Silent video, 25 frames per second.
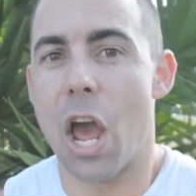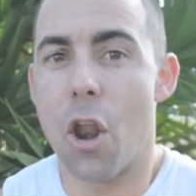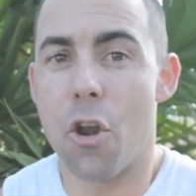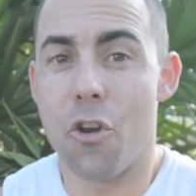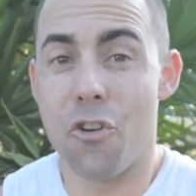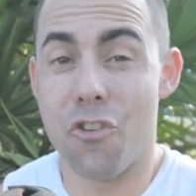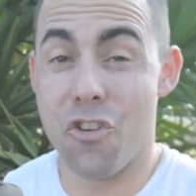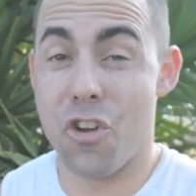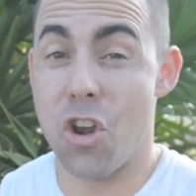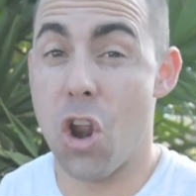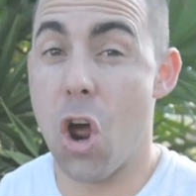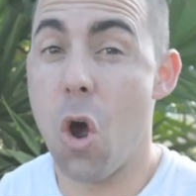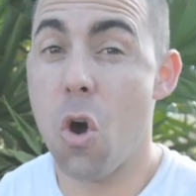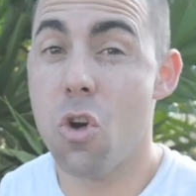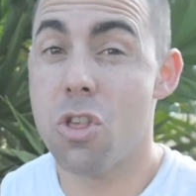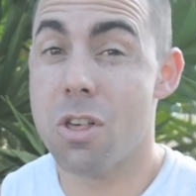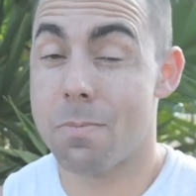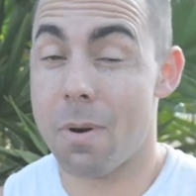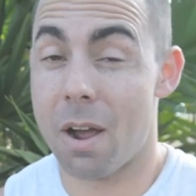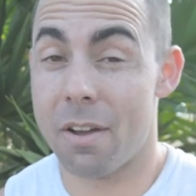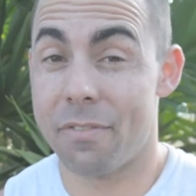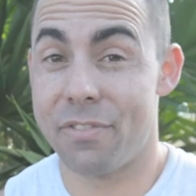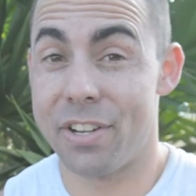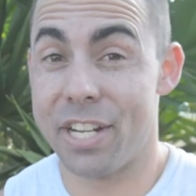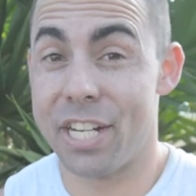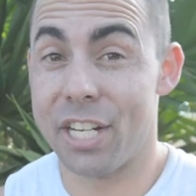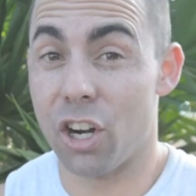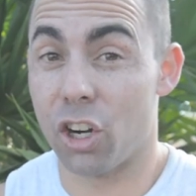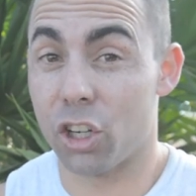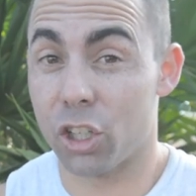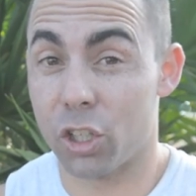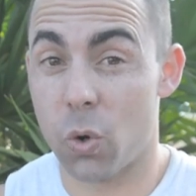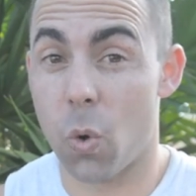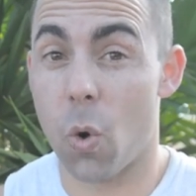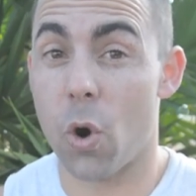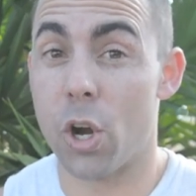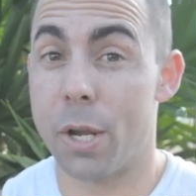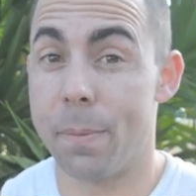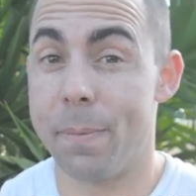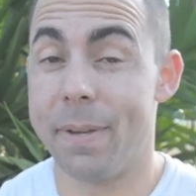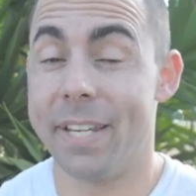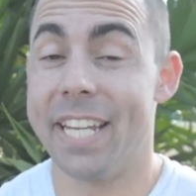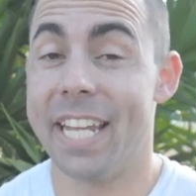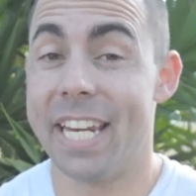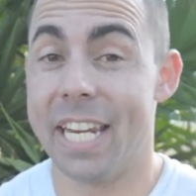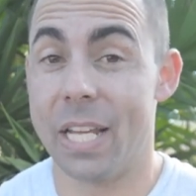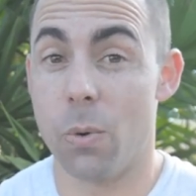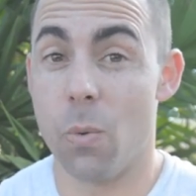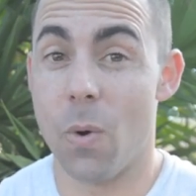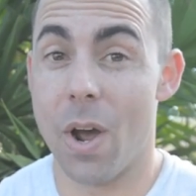know that my feet are going to be
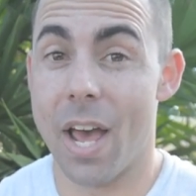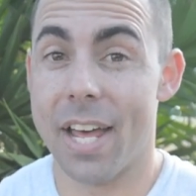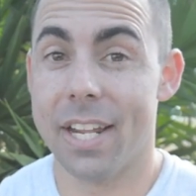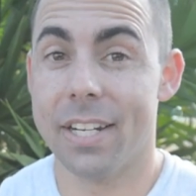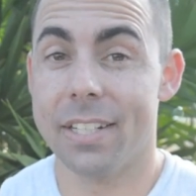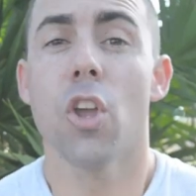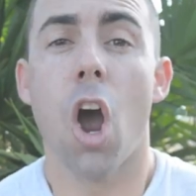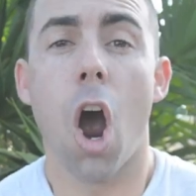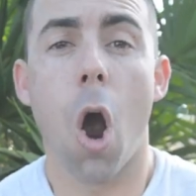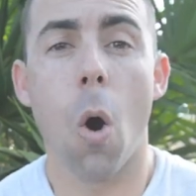getting wet.